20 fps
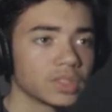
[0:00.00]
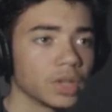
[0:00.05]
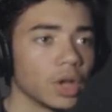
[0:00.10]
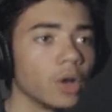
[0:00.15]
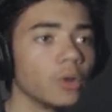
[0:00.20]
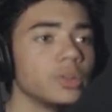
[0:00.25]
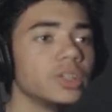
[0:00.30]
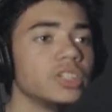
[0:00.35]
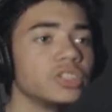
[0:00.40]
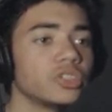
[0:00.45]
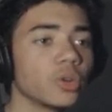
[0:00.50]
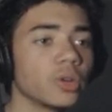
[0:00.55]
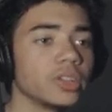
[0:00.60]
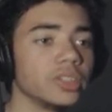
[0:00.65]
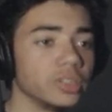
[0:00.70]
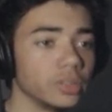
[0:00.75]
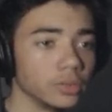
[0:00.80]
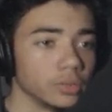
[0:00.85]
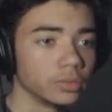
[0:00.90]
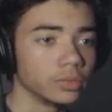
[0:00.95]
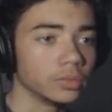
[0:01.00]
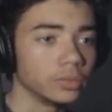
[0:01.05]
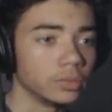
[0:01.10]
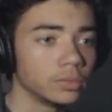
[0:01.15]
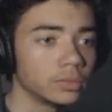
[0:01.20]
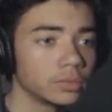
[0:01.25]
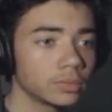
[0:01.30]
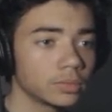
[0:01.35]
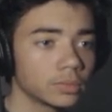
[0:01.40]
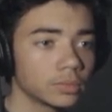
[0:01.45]
Tony joined you.
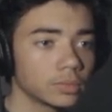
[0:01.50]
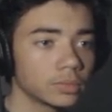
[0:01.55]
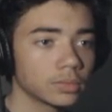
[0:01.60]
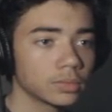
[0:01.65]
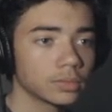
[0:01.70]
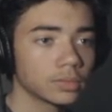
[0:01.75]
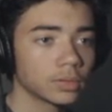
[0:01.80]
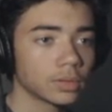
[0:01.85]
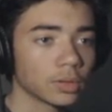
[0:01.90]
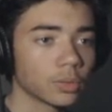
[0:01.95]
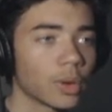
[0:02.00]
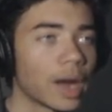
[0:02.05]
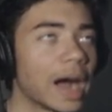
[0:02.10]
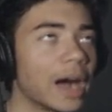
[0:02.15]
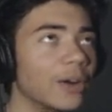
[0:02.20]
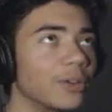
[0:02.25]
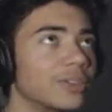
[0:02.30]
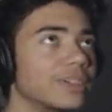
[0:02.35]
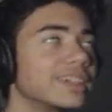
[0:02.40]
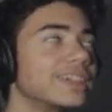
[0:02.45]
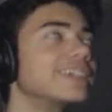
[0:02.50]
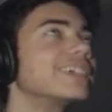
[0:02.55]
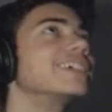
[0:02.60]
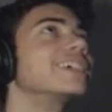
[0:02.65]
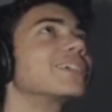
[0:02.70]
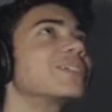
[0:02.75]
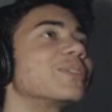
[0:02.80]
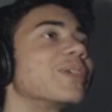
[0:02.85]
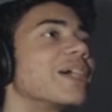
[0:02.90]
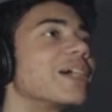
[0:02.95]
Wow.
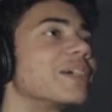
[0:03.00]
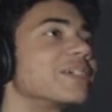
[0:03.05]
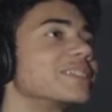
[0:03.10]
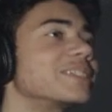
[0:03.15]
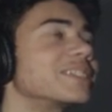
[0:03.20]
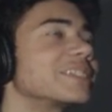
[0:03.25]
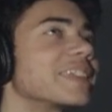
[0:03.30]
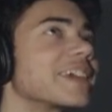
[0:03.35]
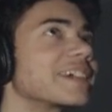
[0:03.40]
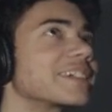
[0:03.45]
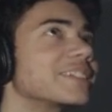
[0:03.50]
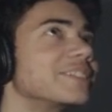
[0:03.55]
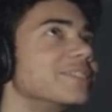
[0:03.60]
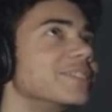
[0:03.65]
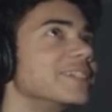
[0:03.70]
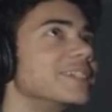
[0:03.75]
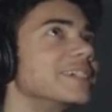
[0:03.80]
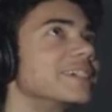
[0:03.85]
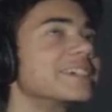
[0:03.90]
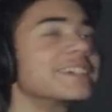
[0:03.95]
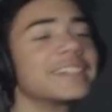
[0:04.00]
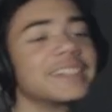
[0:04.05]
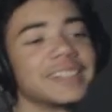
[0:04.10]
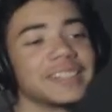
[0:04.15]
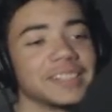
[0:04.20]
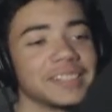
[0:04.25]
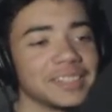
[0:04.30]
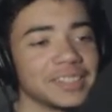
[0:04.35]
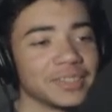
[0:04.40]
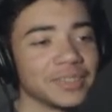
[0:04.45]
Wow, isn't that convenient?
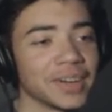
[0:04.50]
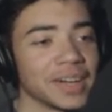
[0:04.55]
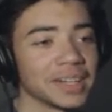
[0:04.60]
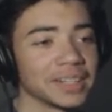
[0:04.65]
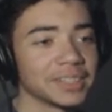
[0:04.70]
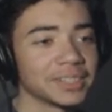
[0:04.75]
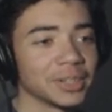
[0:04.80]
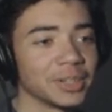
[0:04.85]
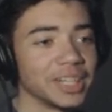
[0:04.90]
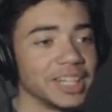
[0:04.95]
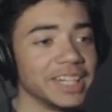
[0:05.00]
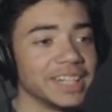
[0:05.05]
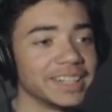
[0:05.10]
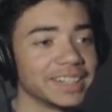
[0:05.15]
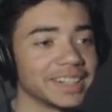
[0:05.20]
Devon and Tony.